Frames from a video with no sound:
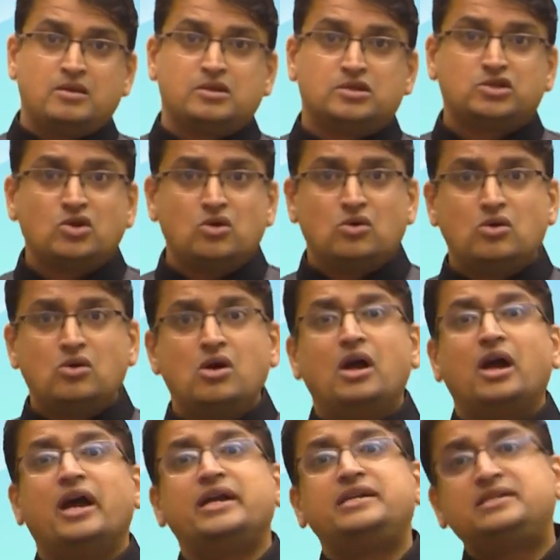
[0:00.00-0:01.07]
So,
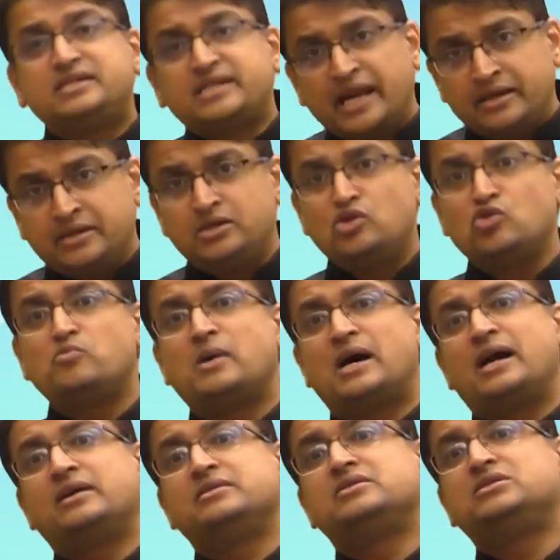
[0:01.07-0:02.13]
it tends to
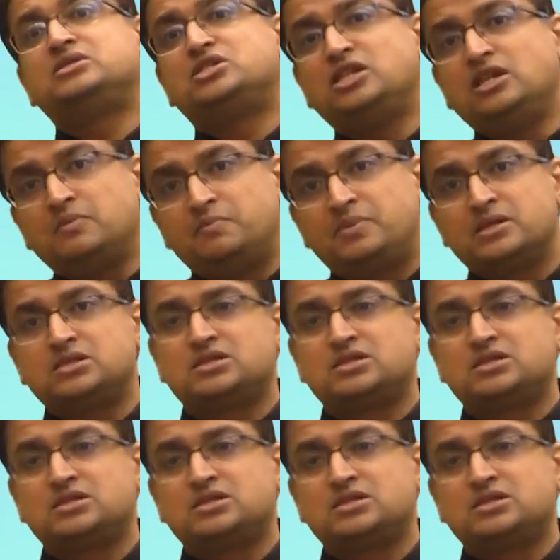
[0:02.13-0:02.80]
buy the cheaper